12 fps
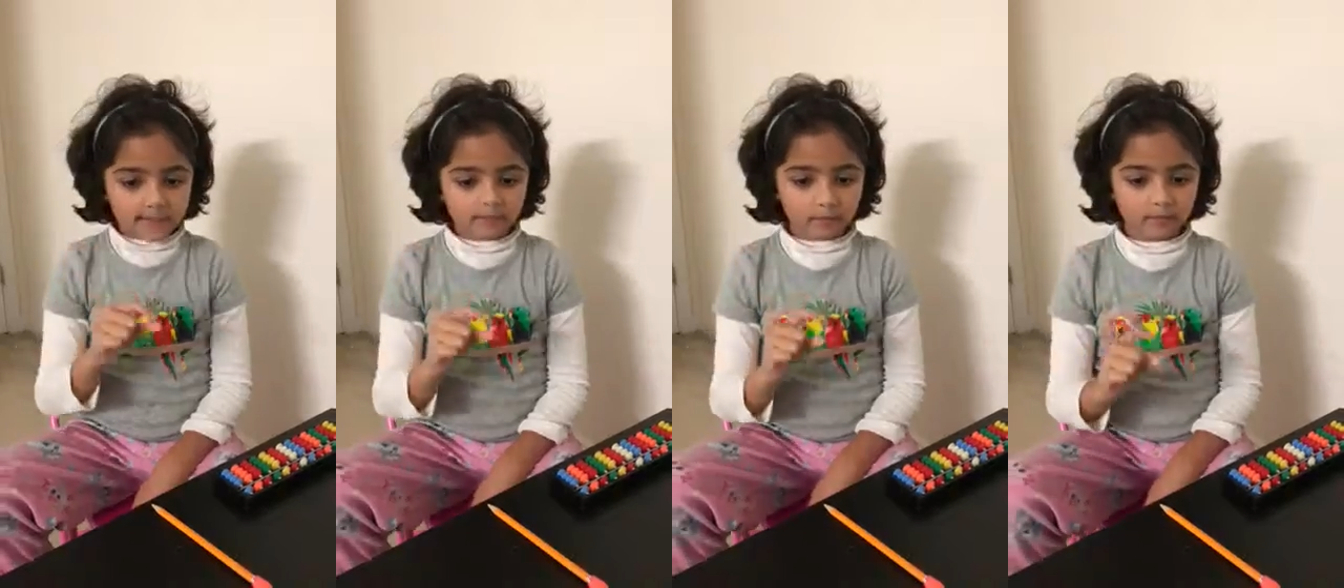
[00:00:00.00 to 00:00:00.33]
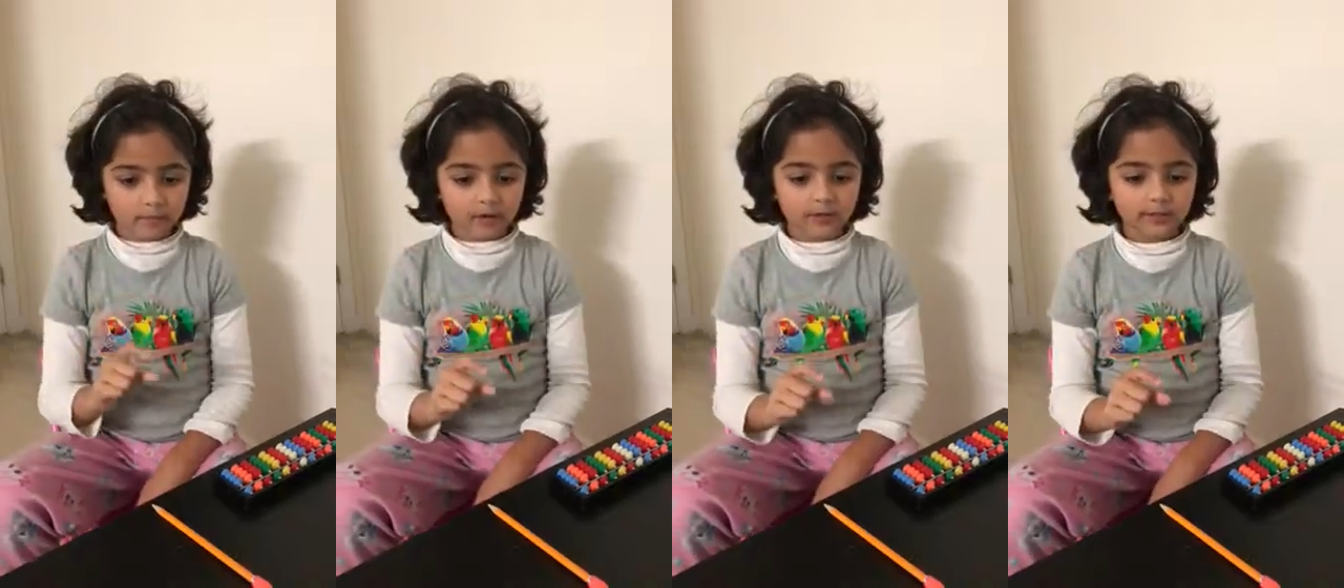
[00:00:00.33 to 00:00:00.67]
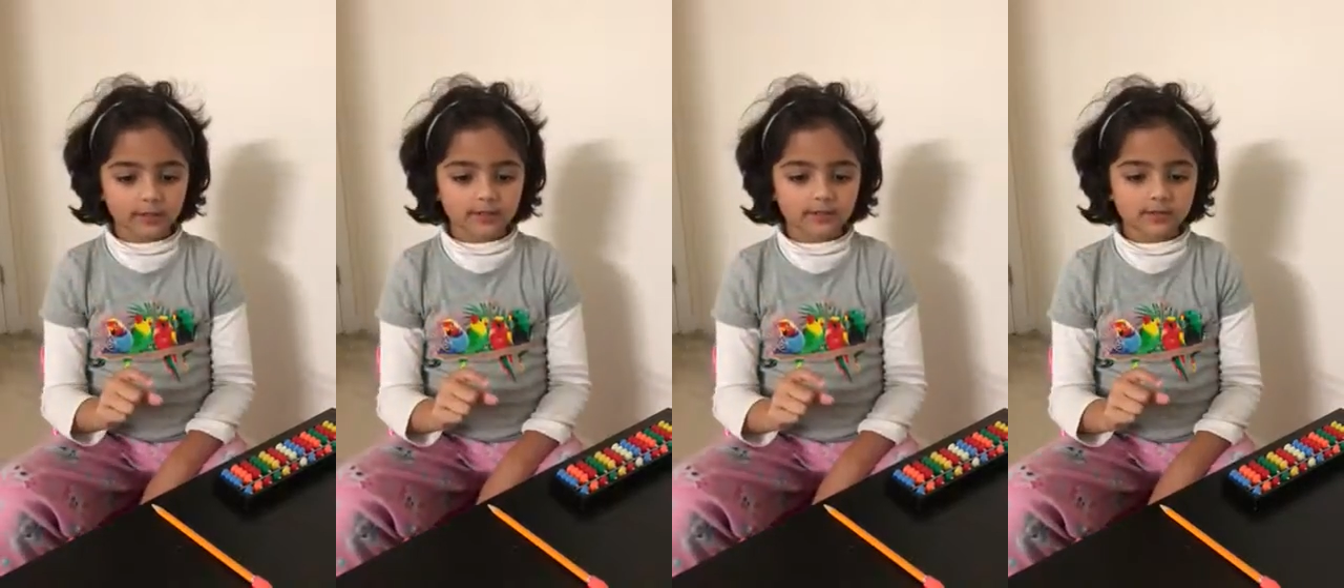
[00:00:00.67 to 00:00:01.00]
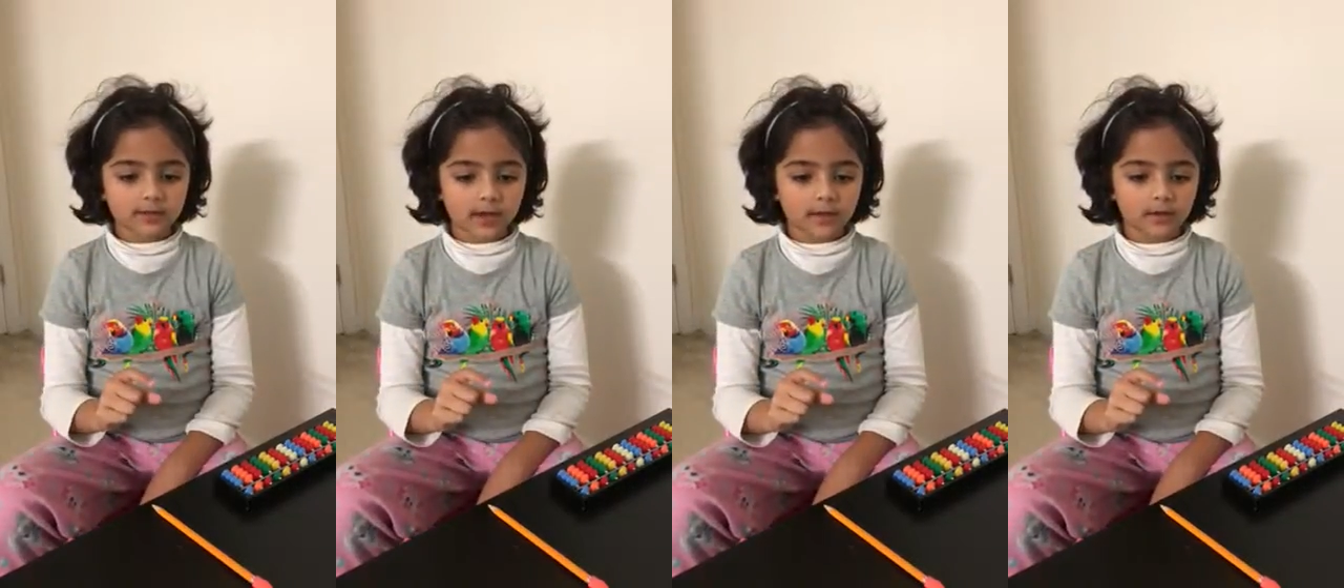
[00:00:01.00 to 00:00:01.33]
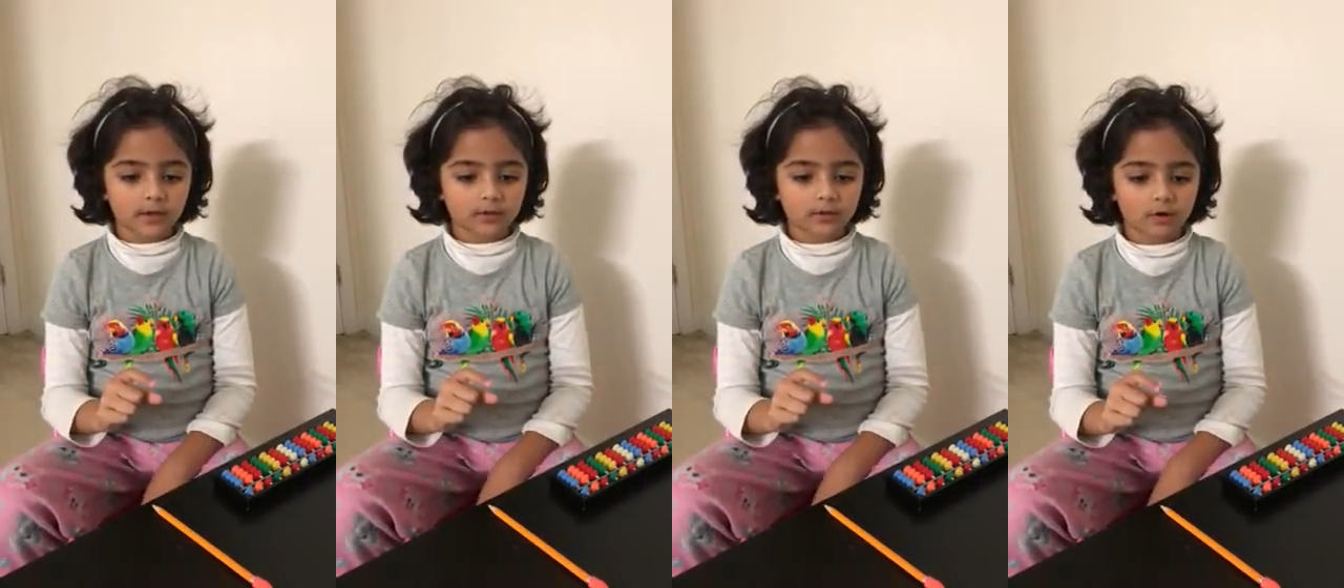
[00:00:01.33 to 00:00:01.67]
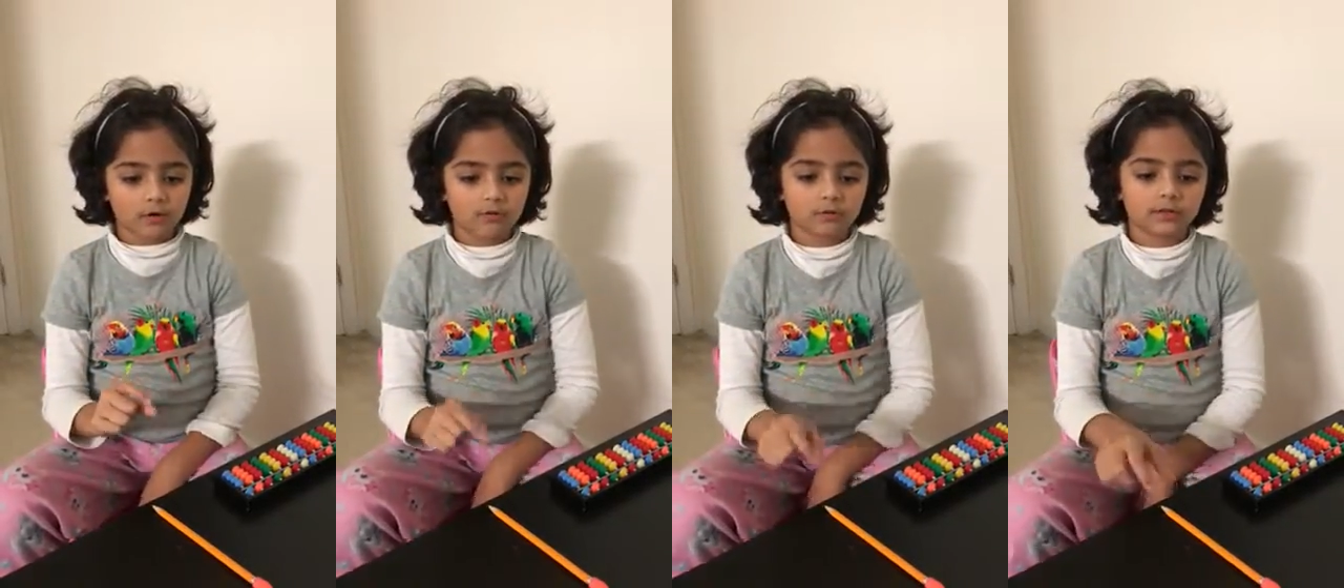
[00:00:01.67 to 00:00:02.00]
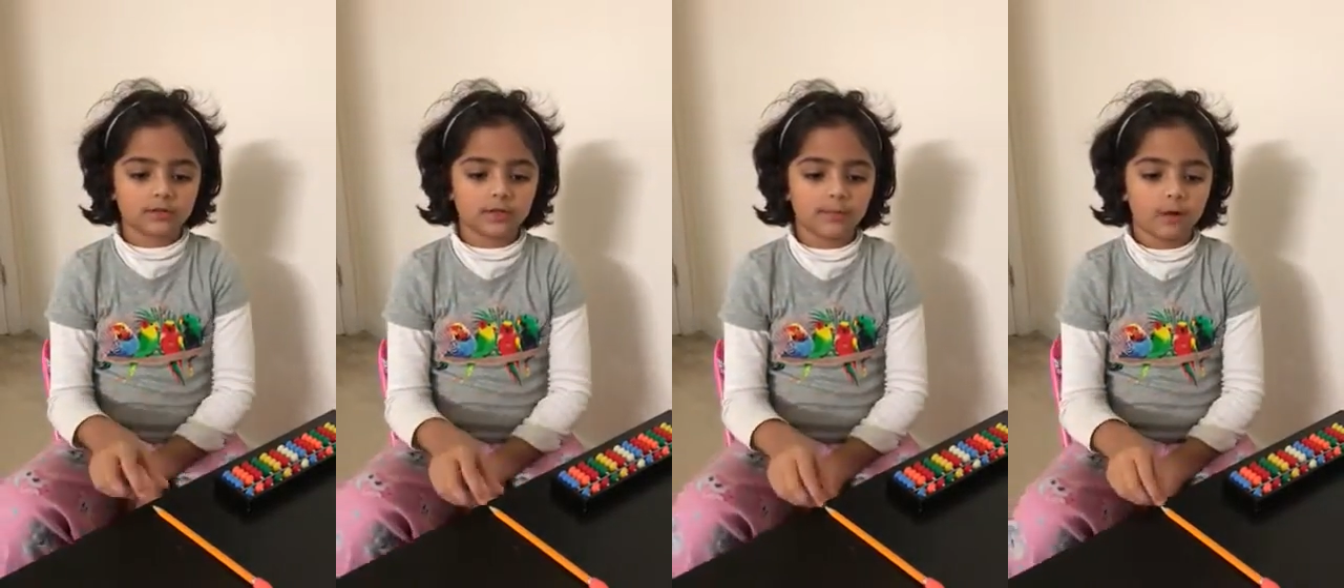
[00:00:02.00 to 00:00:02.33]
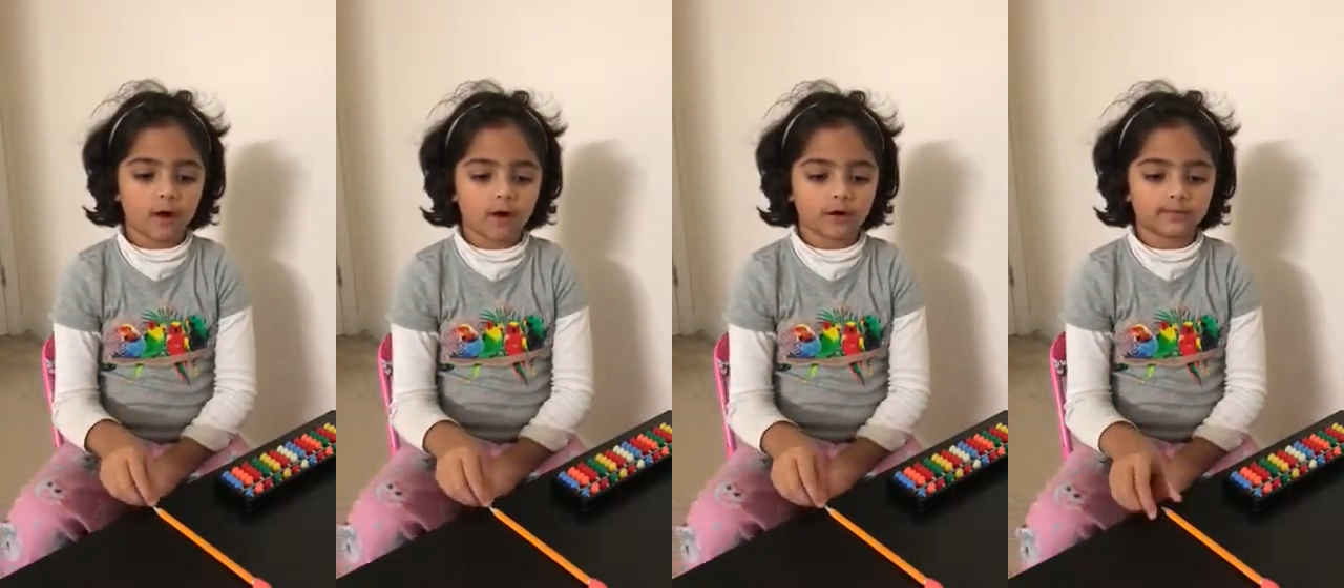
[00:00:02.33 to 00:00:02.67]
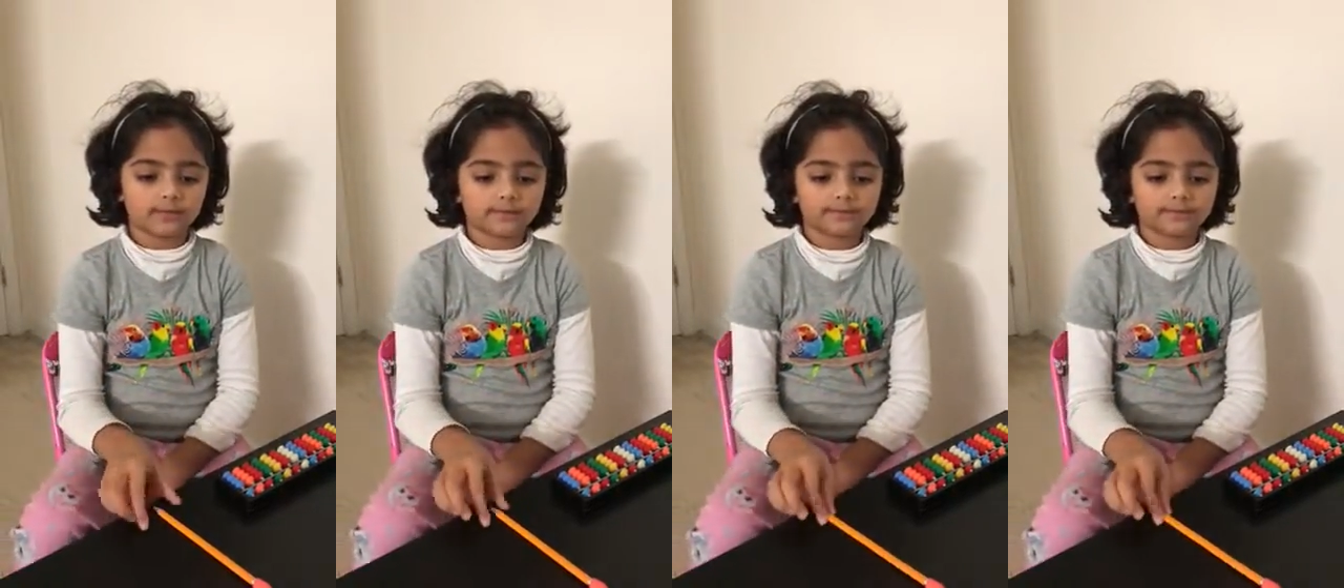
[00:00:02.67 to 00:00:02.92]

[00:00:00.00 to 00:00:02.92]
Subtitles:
move both beads together towards the bar.